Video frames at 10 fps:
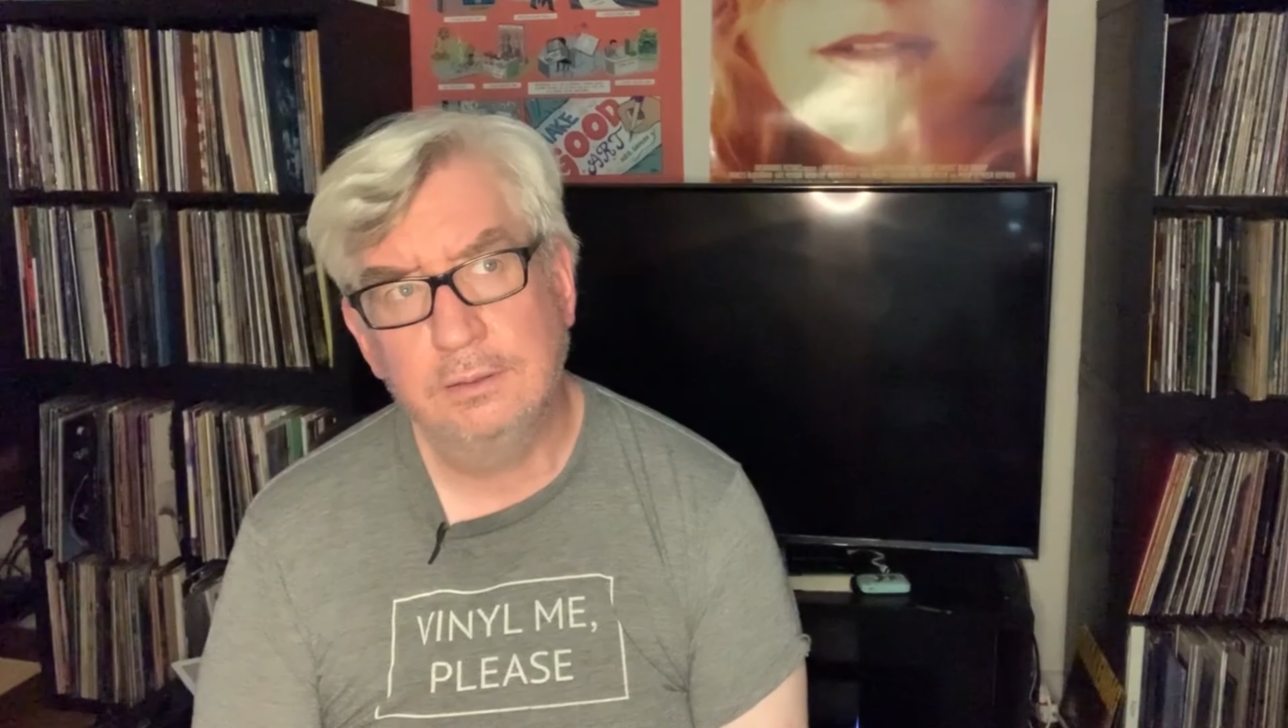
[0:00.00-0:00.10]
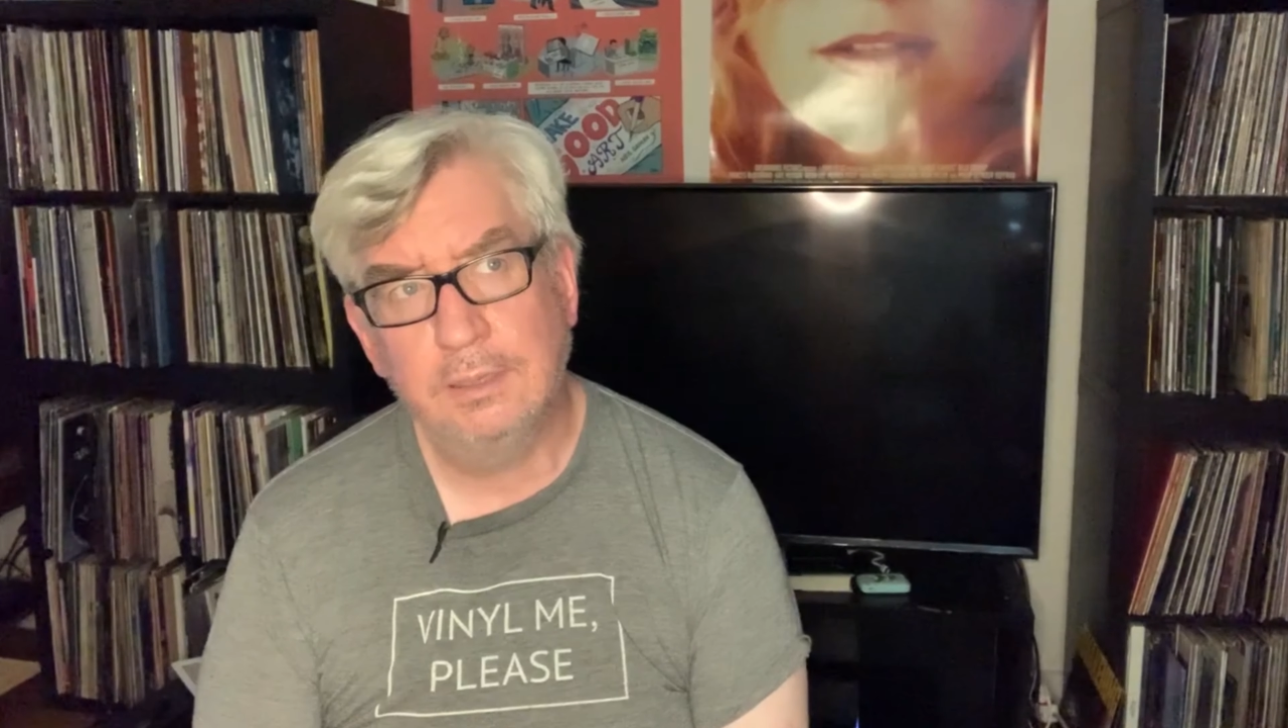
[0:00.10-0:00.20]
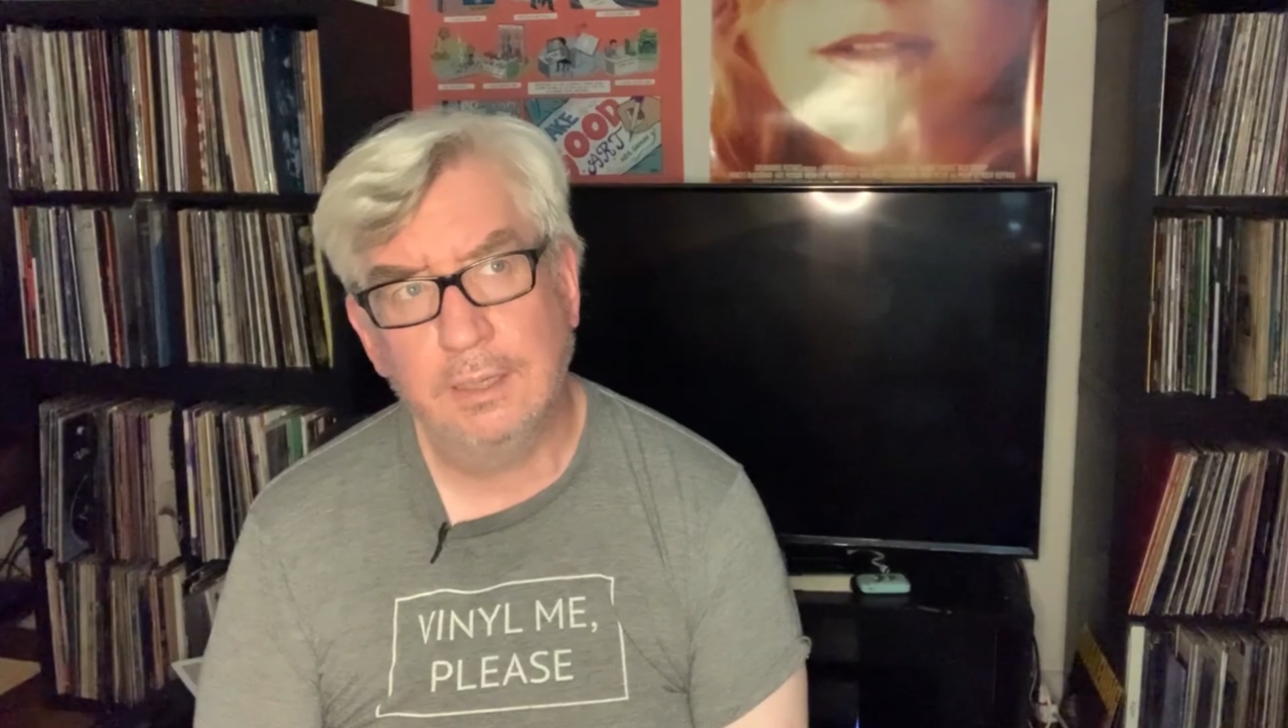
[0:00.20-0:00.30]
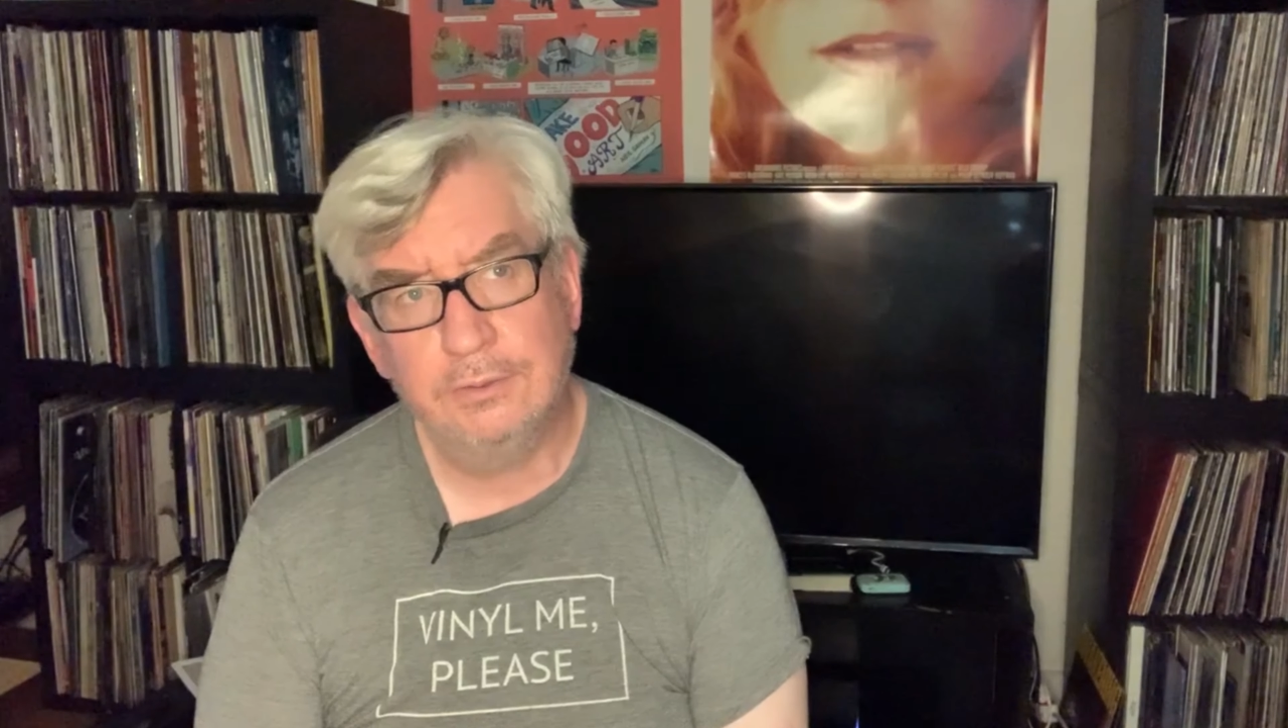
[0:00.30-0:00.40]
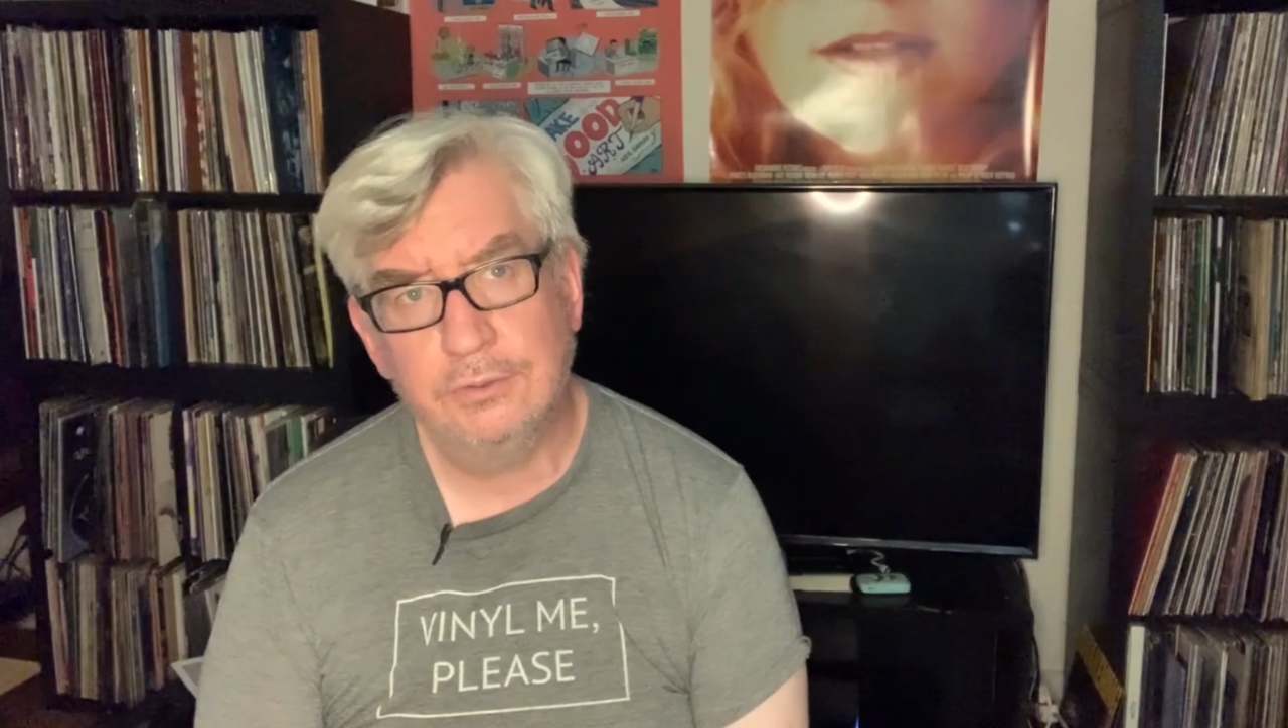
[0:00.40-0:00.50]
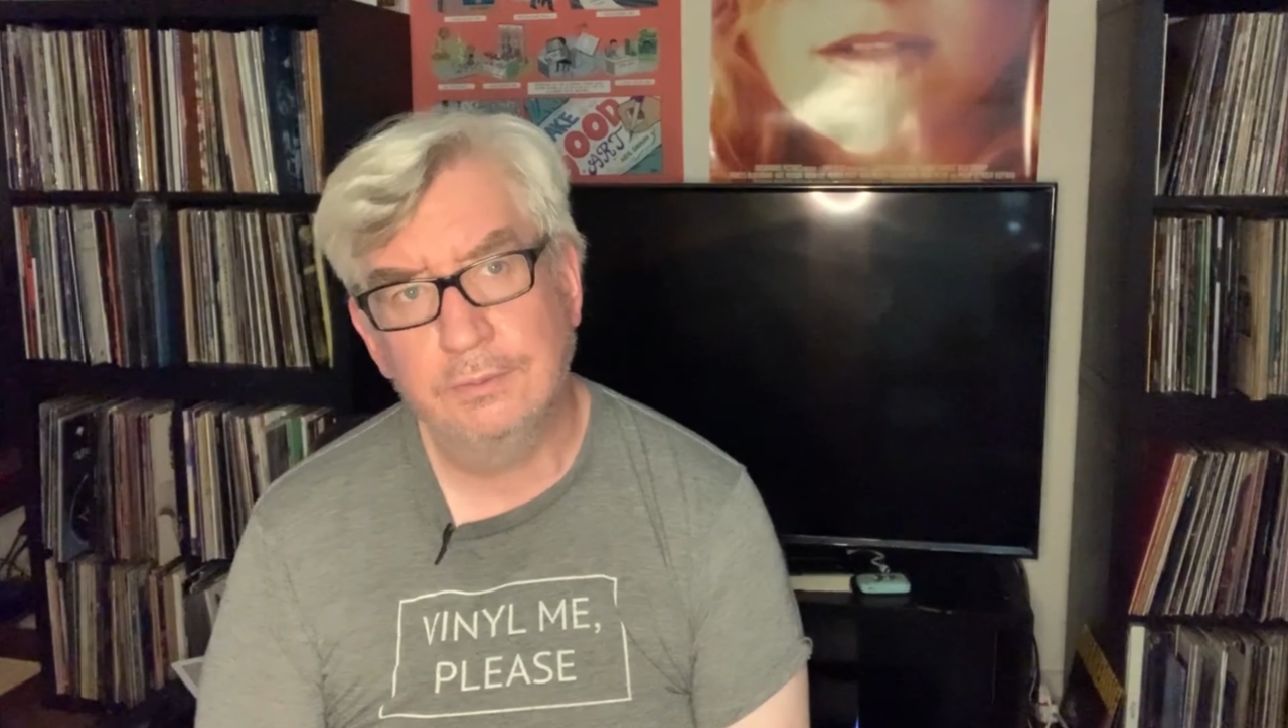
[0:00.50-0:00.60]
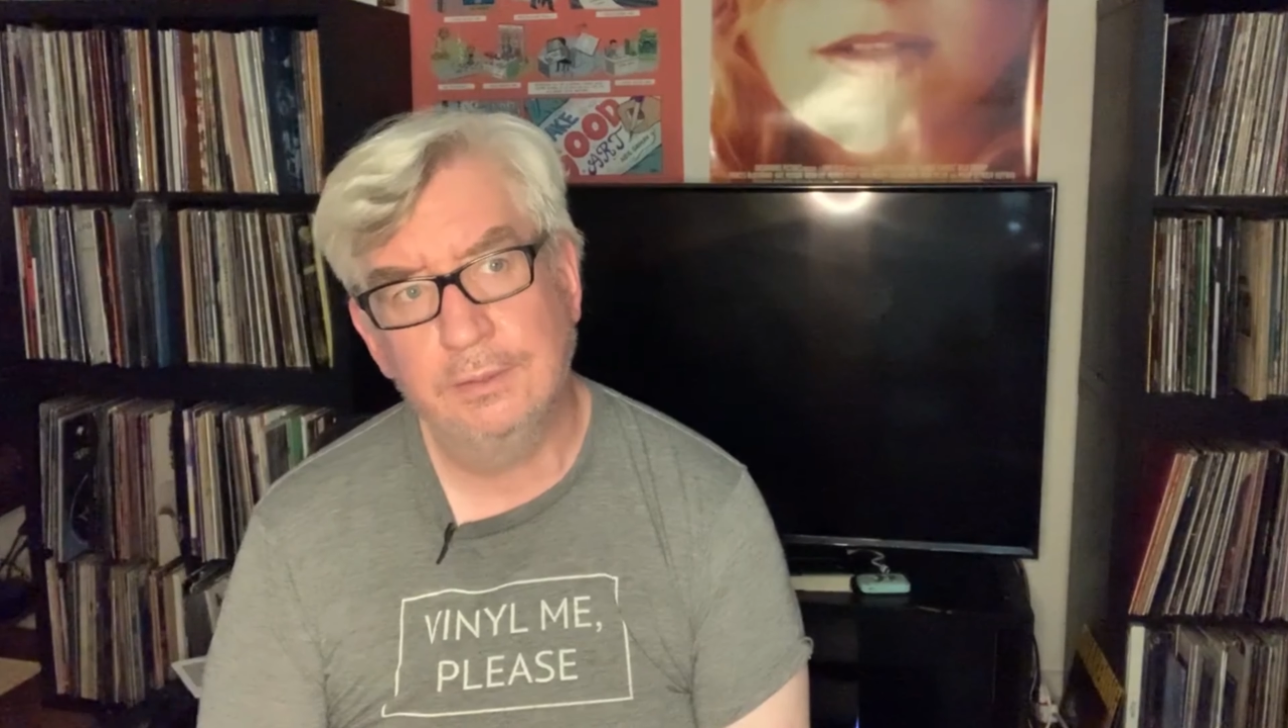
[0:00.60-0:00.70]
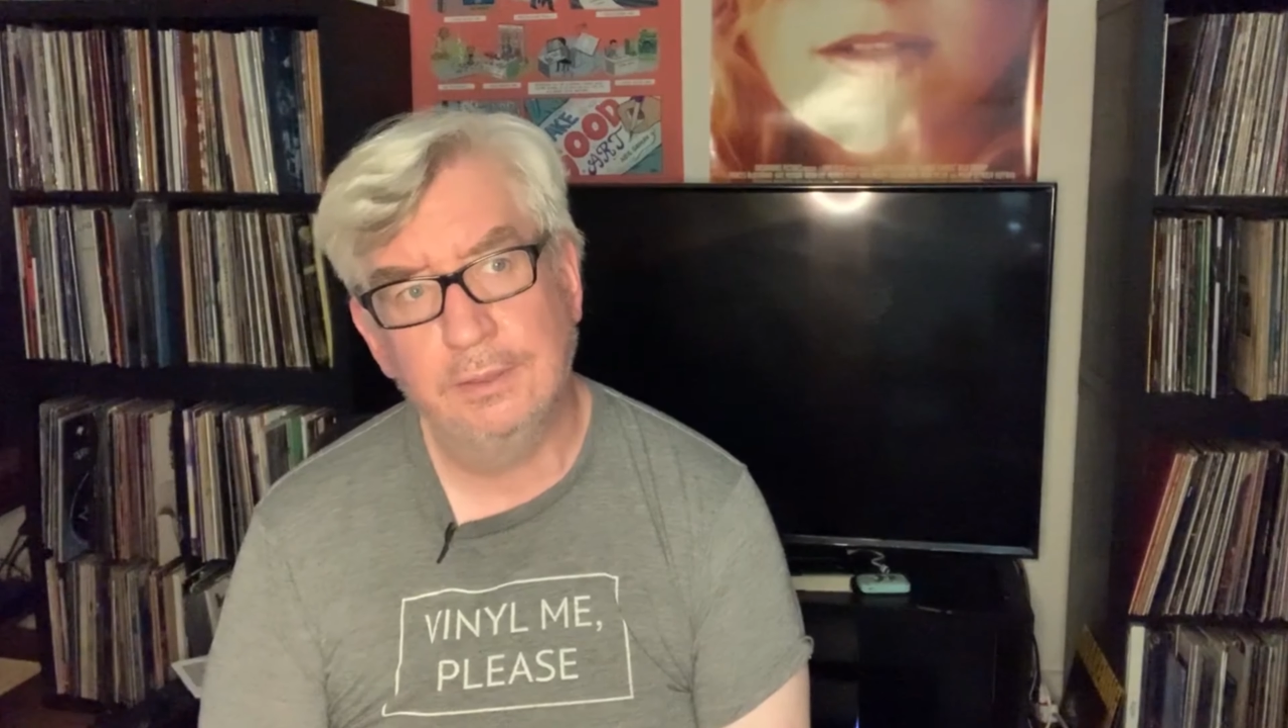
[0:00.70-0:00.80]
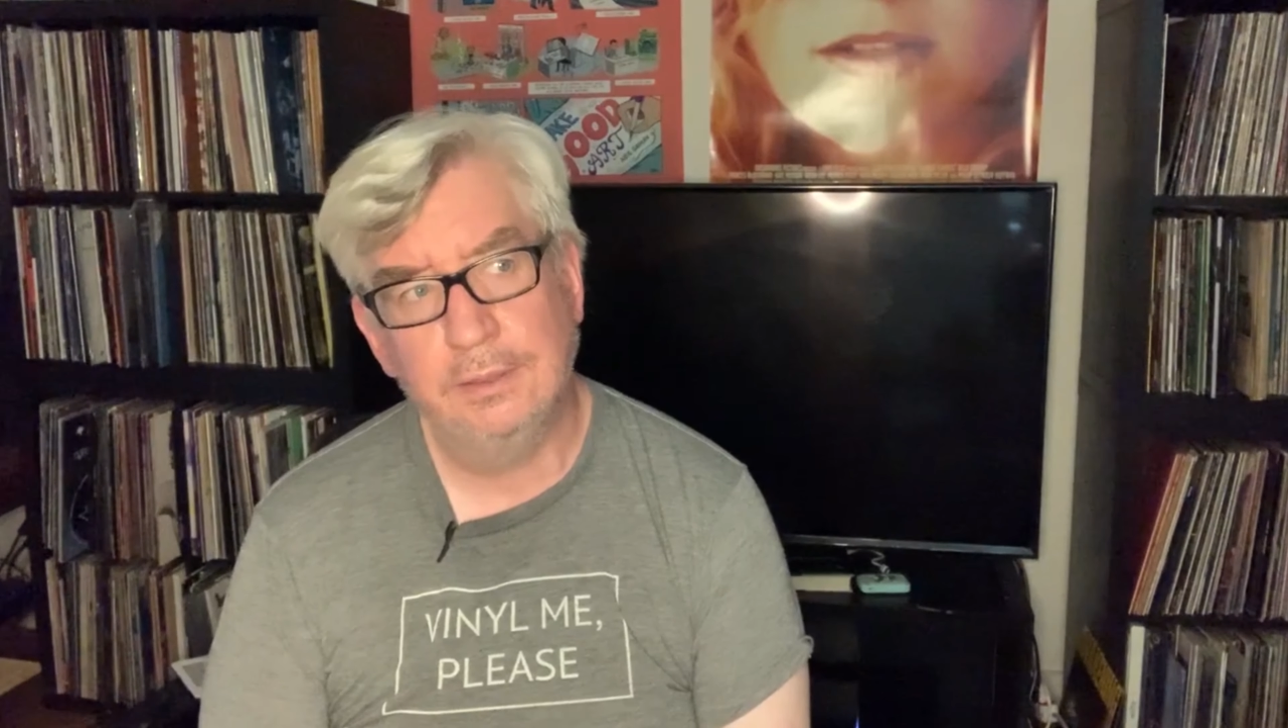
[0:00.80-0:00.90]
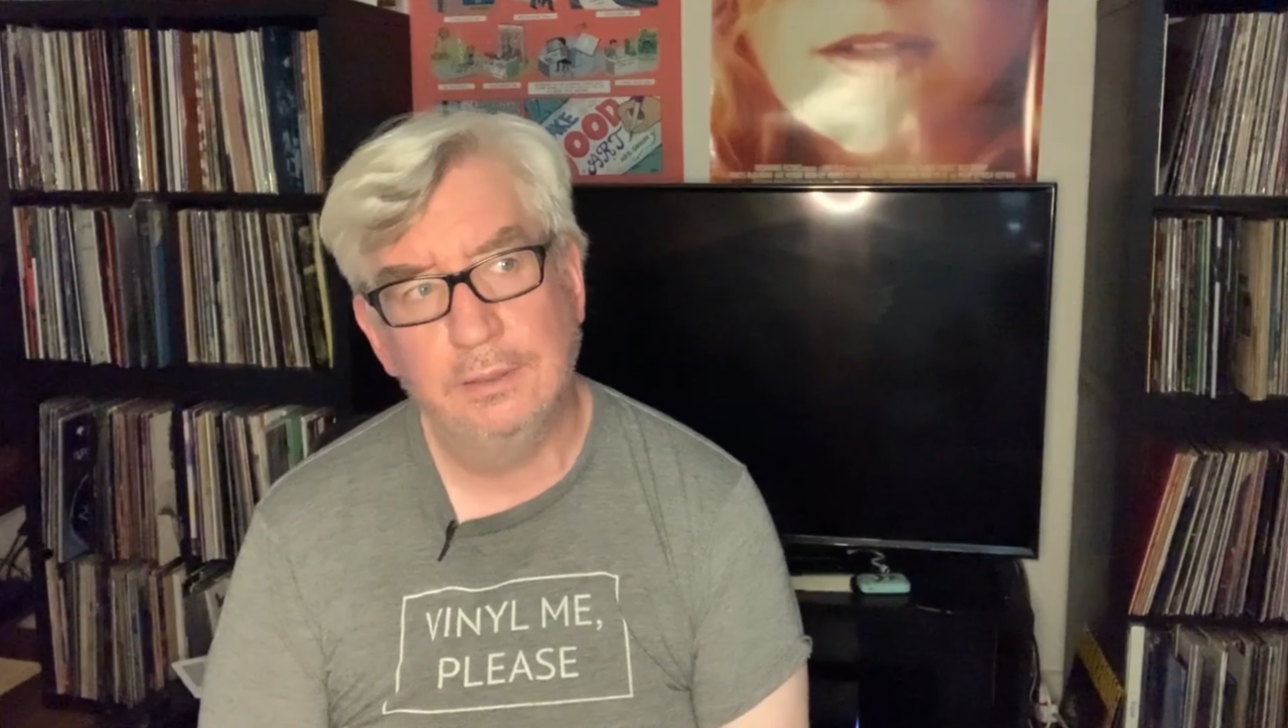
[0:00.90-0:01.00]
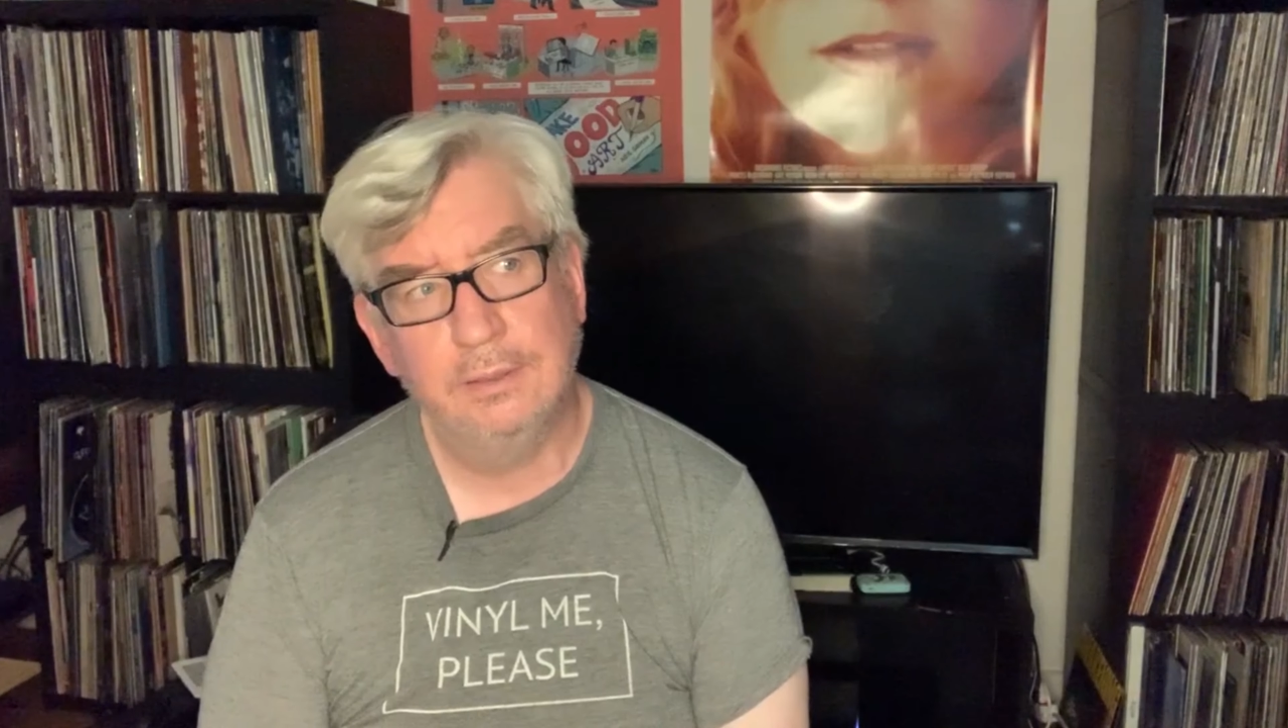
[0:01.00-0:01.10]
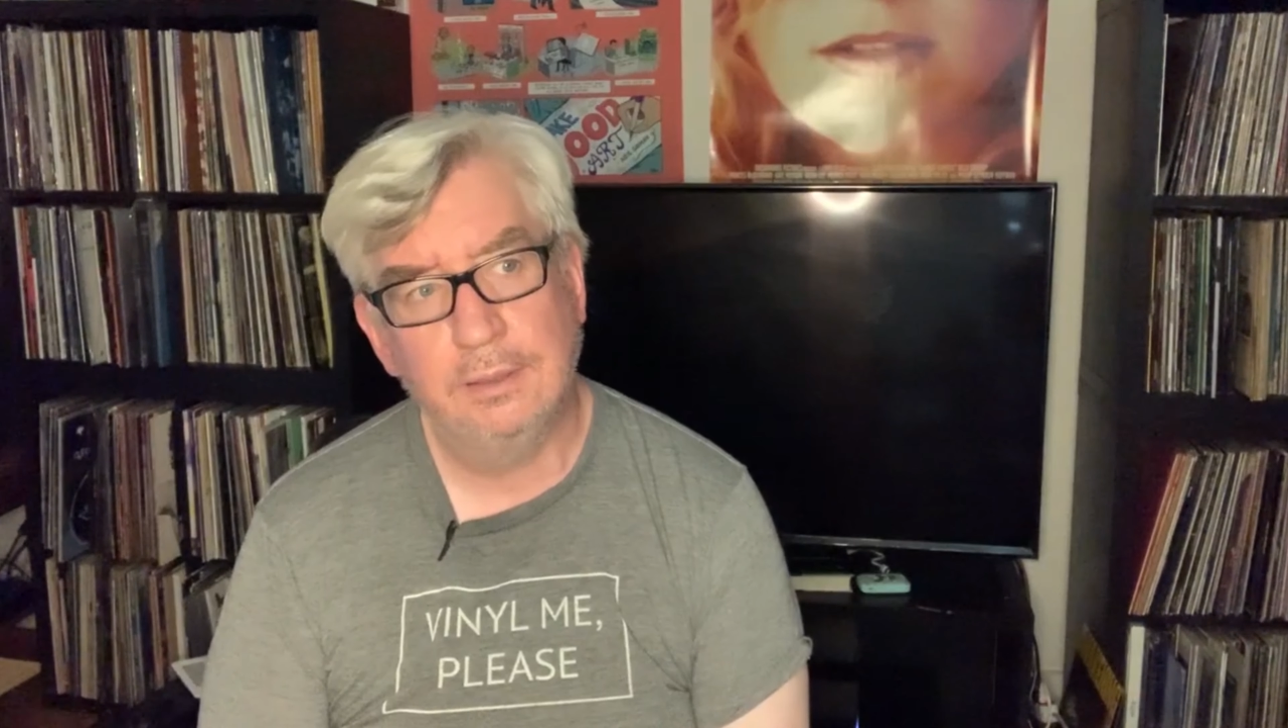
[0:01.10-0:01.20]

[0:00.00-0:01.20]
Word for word: country